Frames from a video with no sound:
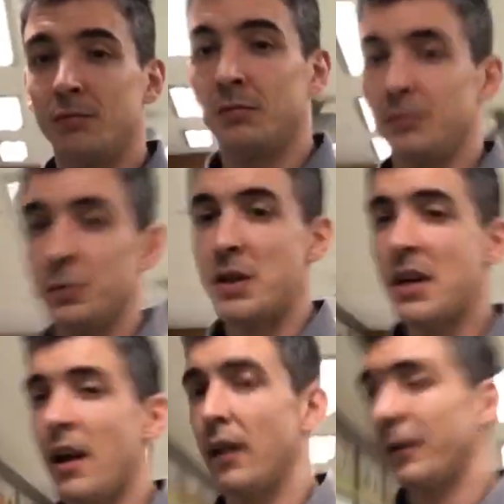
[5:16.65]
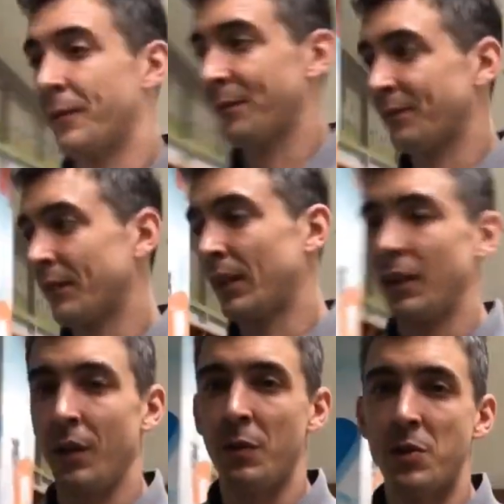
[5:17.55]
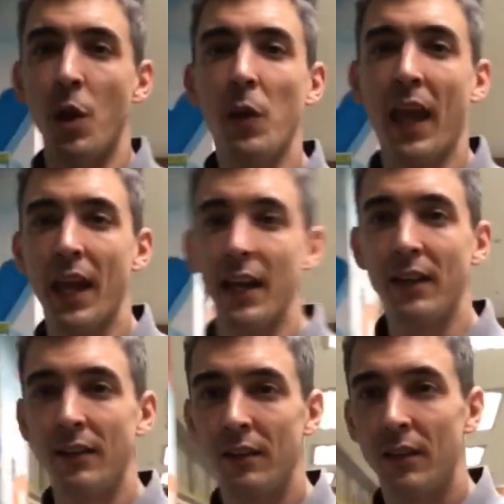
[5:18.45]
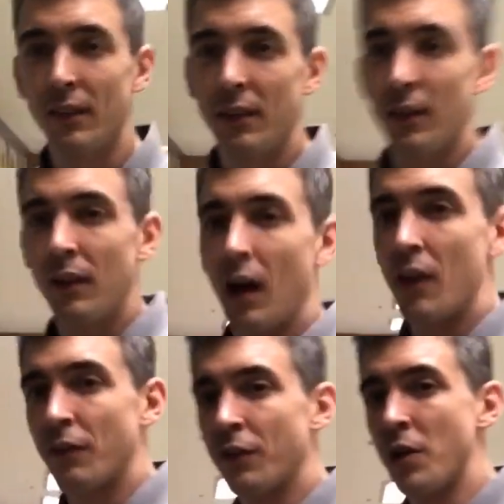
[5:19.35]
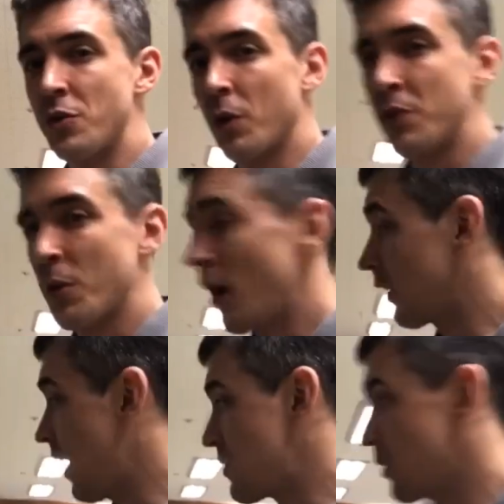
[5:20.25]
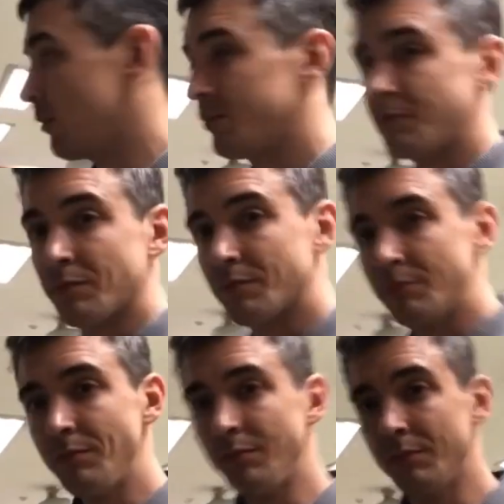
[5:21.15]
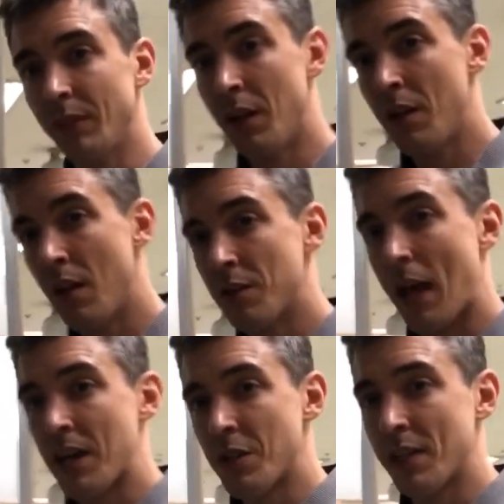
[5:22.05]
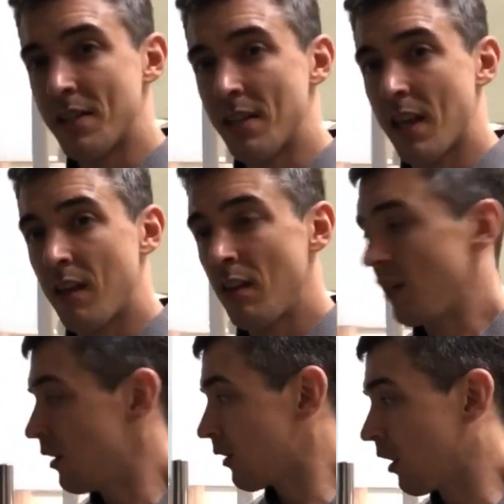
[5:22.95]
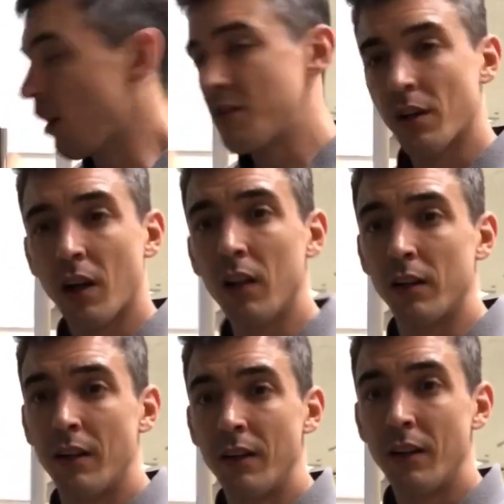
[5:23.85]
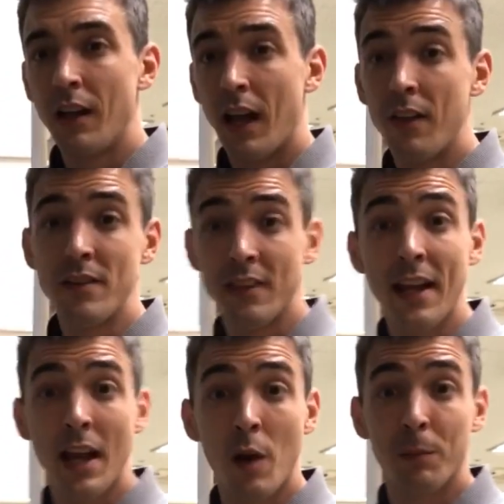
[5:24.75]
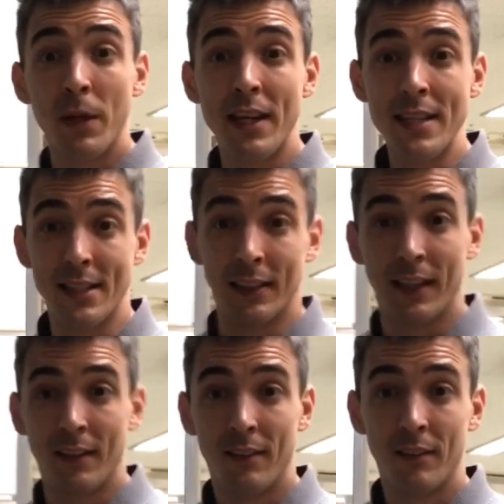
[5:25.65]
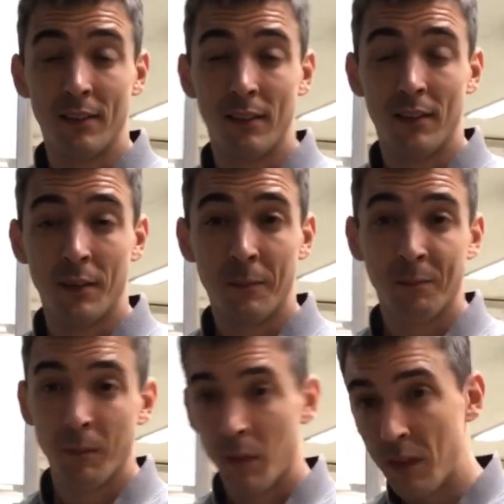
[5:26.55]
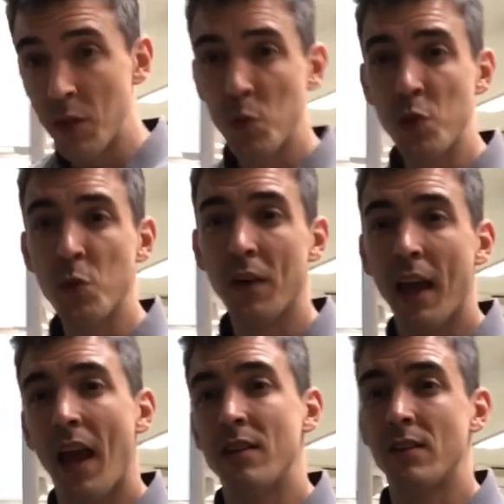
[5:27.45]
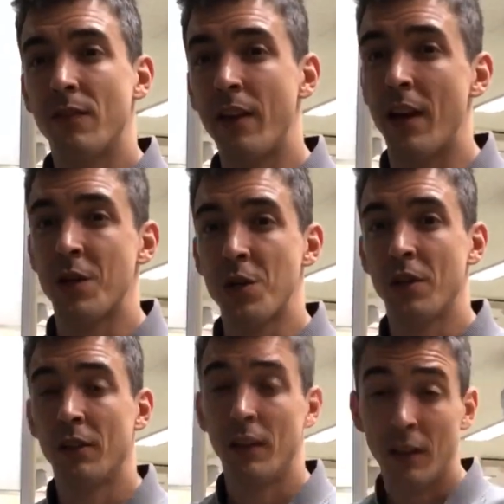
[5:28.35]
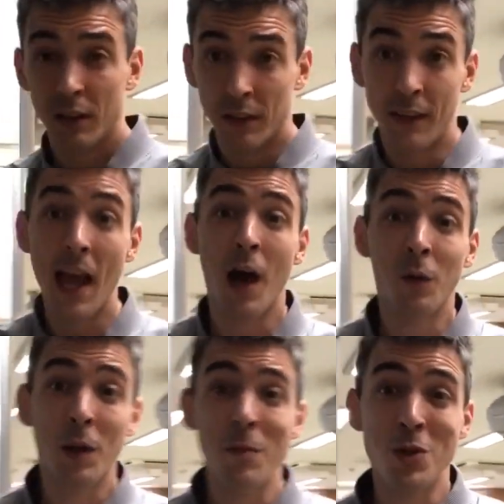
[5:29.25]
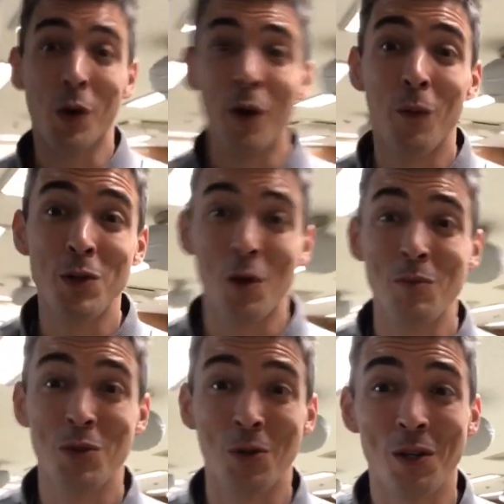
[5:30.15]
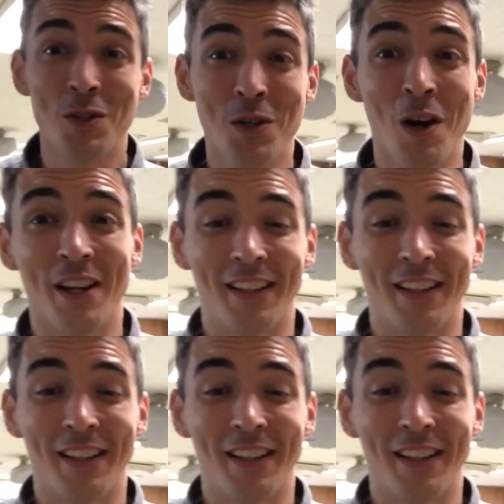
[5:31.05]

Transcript: was here. It was located on the front door to our classroom. So as you can see, the cards are colored and they stand out pretty easily. This was where they had to finish. Now let me show you where some students started.